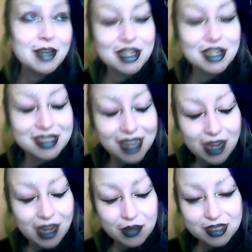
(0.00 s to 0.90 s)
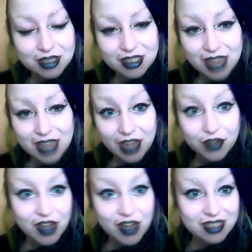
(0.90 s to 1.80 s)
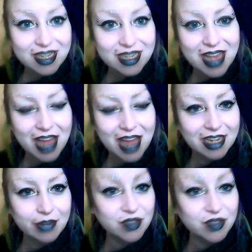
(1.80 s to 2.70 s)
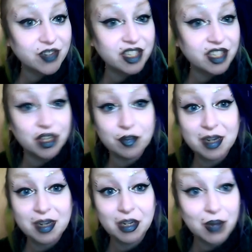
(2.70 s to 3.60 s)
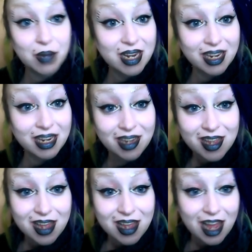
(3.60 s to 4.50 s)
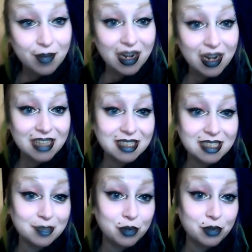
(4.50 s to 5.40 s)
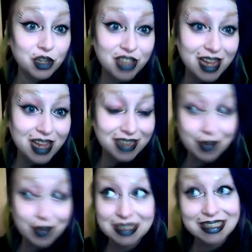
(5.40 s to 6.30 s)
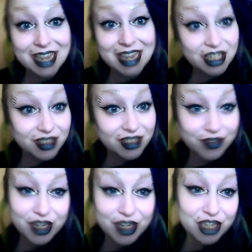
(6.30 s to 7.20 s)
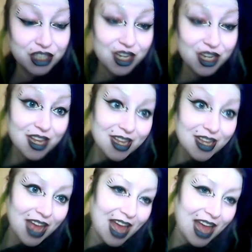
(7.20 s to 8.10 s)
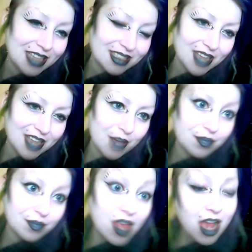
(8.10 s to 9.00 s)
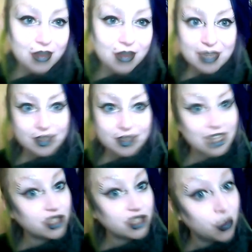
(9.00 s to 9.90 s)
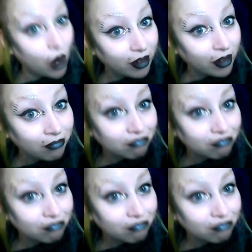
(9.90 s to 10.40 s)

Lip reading: because I was at university and I was finishing off my degree, I had my last project, I had my dissertation to finish, and I was able to get a 2-1,